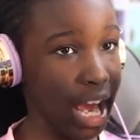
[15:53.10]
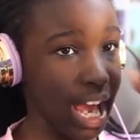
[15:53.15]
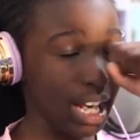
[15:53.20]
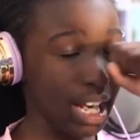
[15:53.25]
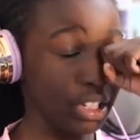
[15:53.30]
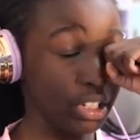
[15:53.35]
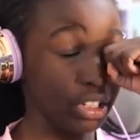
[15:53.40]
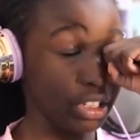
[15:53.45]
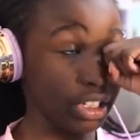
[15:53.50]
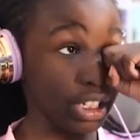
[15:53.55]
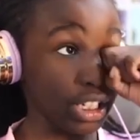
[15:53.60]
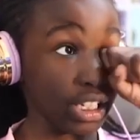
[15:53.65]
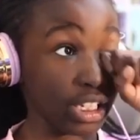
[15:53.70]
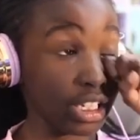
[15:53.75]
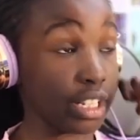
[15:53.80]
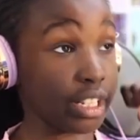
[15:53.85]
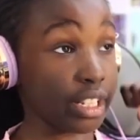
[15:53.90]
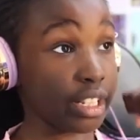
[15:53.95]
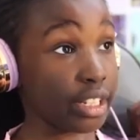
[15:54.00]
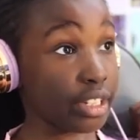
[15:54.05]

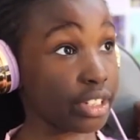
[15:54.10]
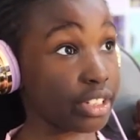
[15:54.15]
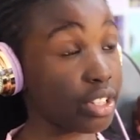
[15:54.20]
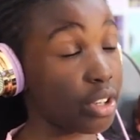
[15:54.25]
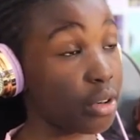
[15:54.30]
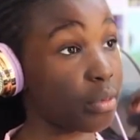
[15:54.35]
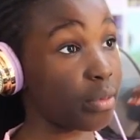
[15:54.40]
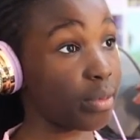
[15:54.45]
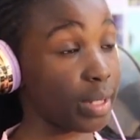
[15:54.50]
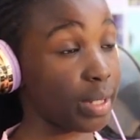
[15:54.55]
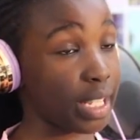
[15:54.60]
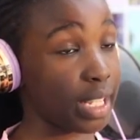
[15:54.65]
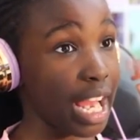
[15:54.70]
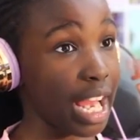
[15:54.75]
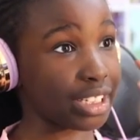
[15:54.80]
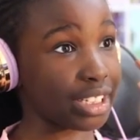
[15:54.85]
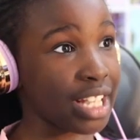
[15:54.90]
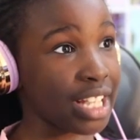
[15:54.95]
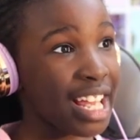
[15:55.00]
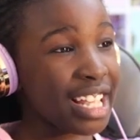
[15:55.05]
energy. So,
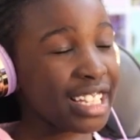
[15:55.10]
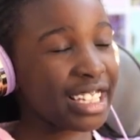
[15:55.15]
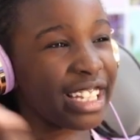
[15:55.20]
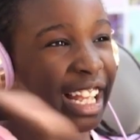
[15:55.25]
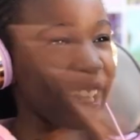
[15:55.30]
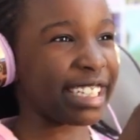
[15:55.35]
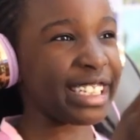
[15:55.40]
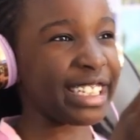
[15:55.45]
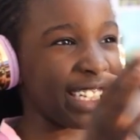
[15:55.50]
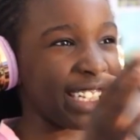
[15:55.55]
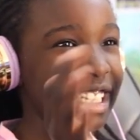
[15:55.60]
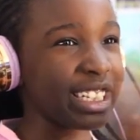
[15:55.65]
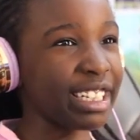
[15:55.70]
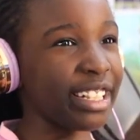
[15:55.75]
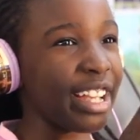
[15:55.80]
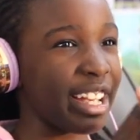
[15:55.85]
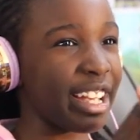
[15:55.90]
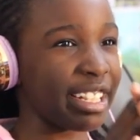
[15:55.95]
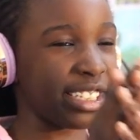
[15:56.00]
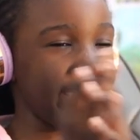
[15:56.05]
yes! Let's see this
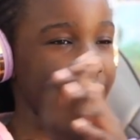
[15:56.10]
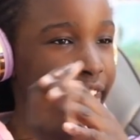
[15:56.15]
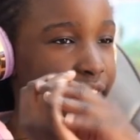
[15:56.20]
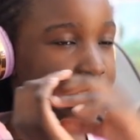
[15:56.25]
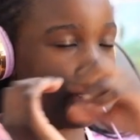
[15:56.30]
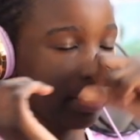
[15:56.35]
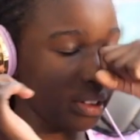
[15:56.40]
cutscene.